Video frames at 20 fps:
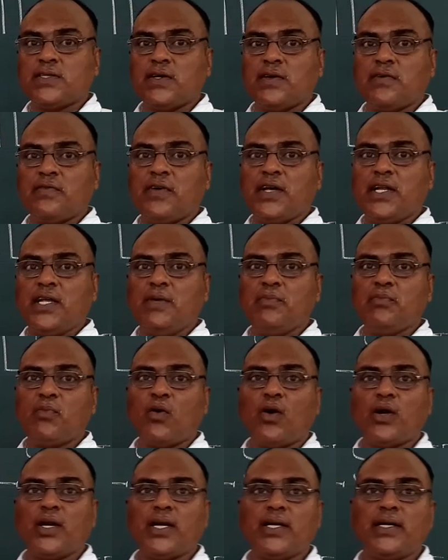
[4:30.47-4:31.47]
very
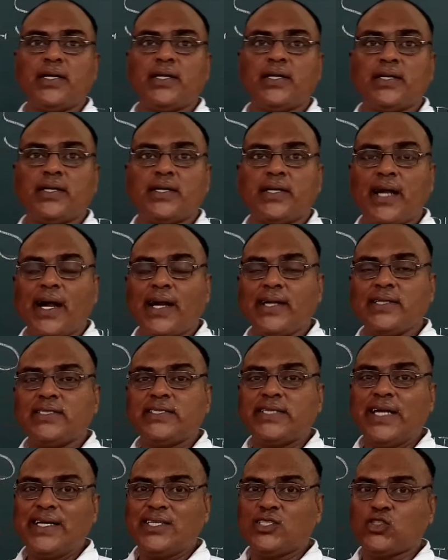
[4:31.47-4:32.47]
important, that
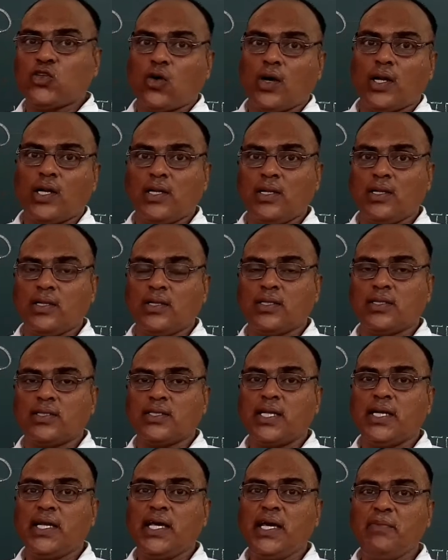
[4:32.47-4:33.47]
is red soil.
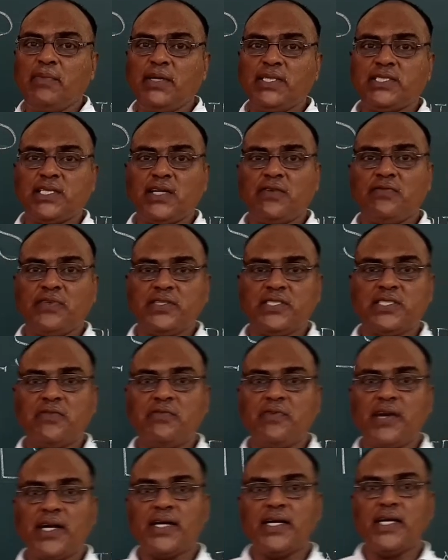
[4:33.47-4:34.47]
The name itself is
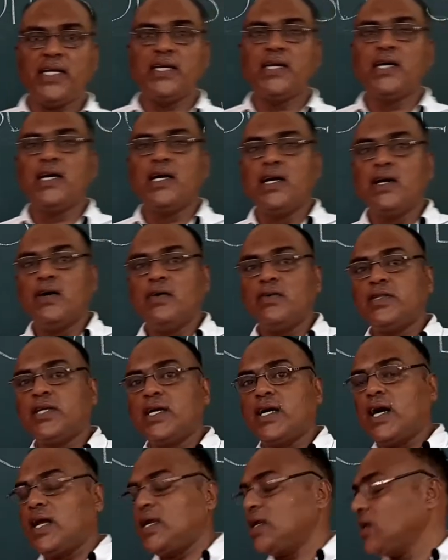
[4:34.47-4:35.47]
reflecting the
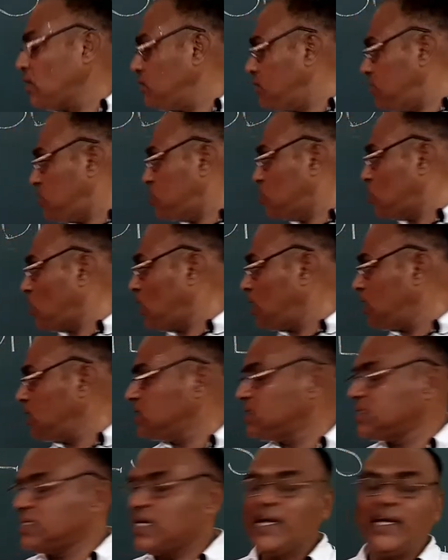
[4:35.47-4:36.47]
color of this soil
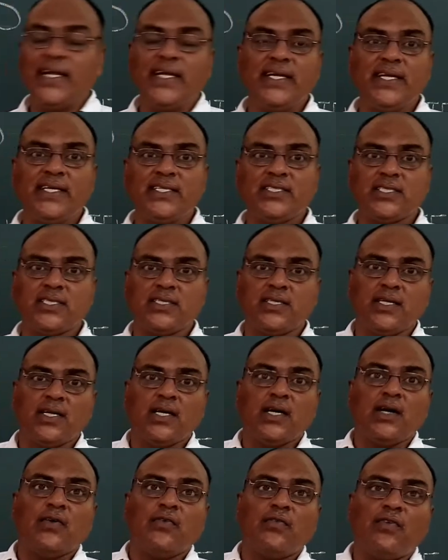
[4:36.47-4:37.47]
is red in nature.
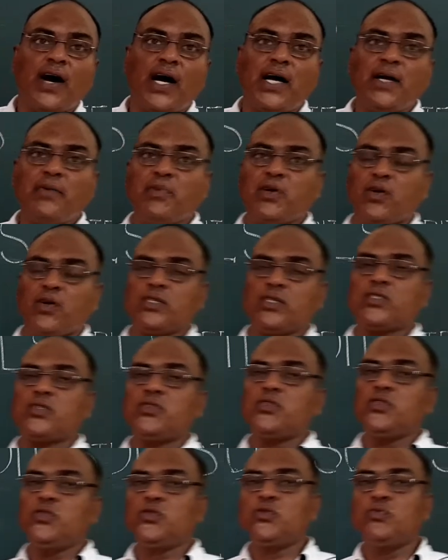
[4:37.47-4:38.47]
Why? Because
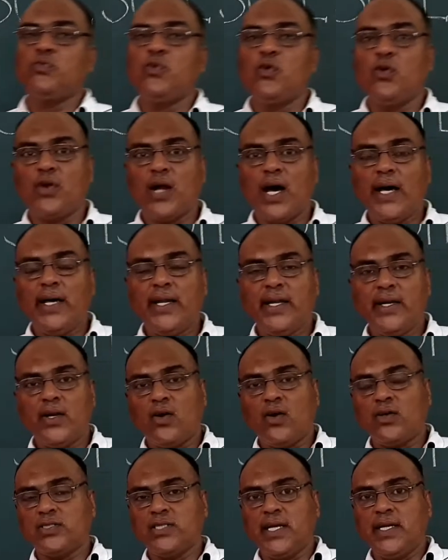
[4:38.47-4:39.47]
due to more iron
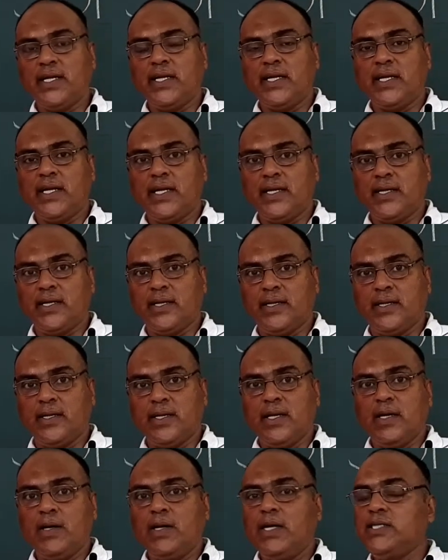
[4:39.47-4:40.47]
oxide in it.
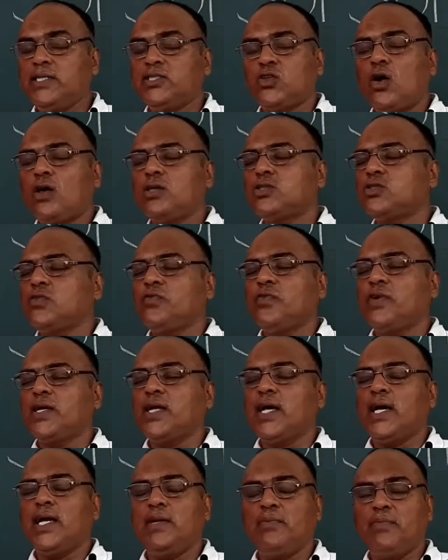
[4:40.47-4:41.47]
It's not so
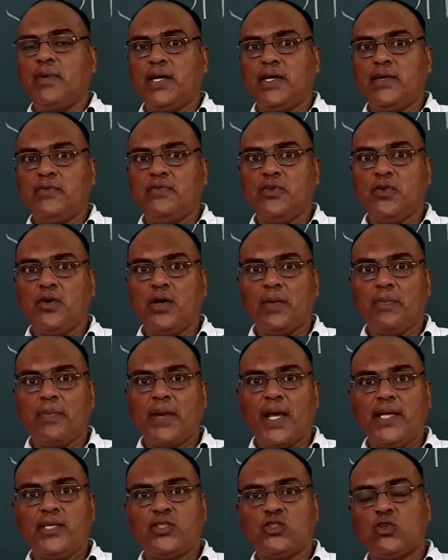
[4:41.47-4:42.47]
fertile, but if you are
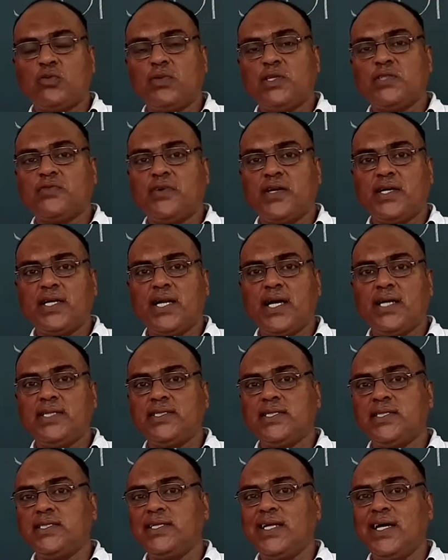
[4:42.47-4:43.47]
applying so much
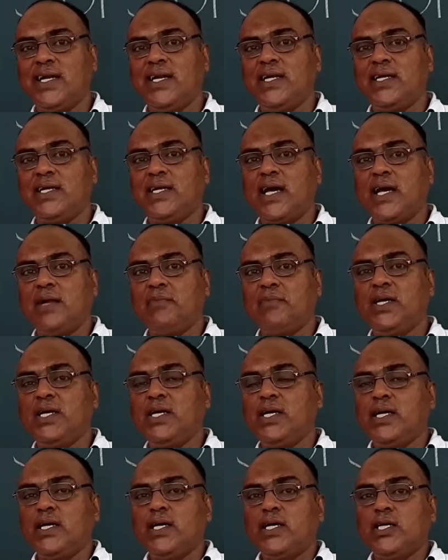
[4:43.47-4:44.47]
fertilizer, then it can
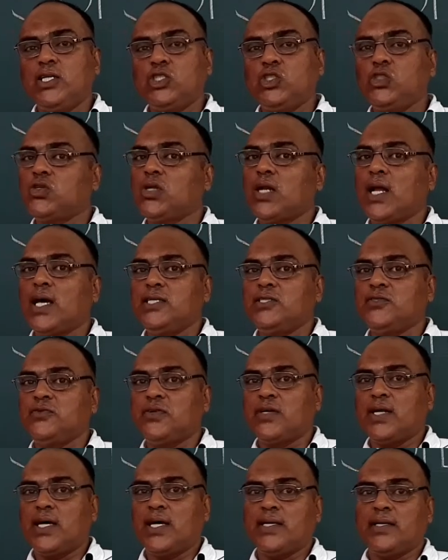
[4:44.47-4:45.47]
be utilized for
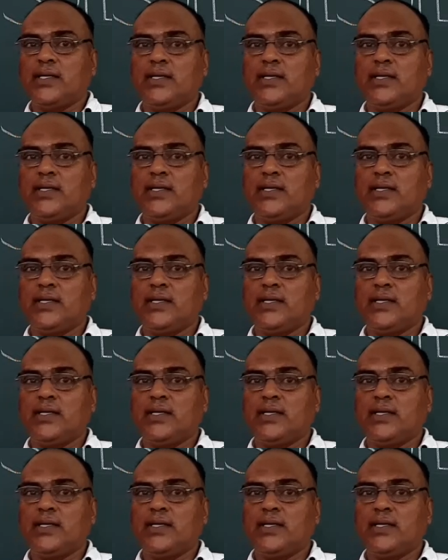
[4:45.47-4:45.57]
that.